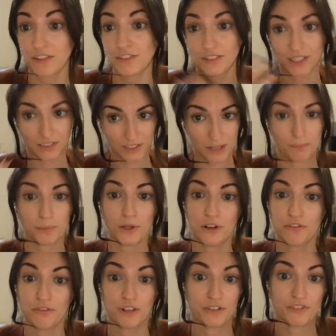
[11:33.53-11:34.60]
That's an
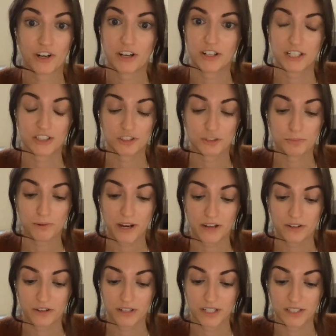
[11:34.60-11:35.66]
example of one of our issue
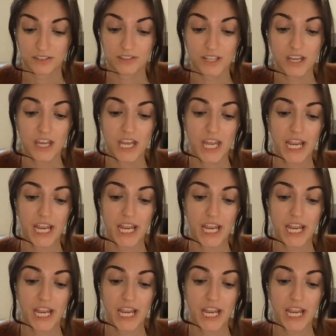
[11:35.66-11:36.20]
priorities.